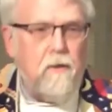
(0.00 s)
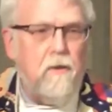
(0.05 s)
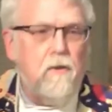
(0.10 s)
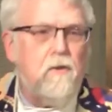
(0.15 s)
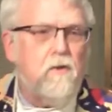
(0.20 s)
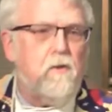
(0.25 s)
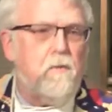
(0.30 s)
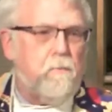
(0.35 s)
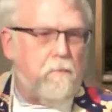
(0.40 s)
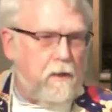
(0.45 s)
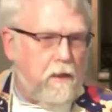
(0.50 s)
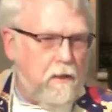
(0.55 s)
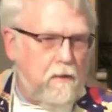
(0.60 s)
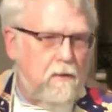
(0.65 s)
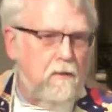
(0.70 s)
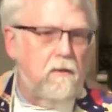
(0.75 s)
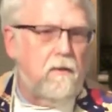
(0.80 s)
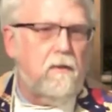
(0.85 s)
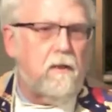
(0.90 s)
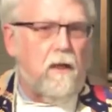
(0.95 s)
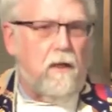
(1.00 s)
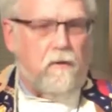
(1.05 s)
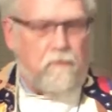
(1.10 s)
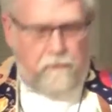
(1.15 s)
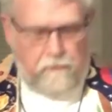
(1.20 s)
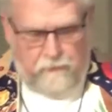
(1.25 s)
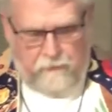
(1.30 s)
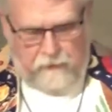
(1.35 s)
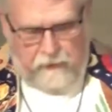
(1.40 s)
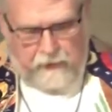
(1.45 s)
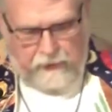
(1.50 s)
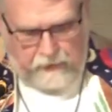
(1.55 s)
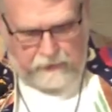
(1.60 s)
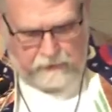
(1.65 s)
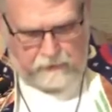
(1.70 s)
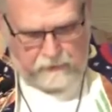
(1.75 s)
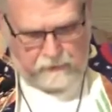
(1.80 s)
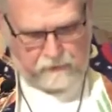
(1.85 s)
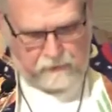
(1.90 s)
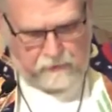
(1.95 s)
spins and
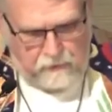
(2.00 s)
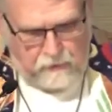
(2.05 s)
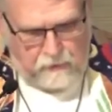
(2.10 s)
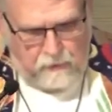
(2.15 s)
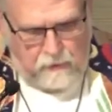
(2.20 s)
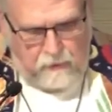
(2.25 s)
flings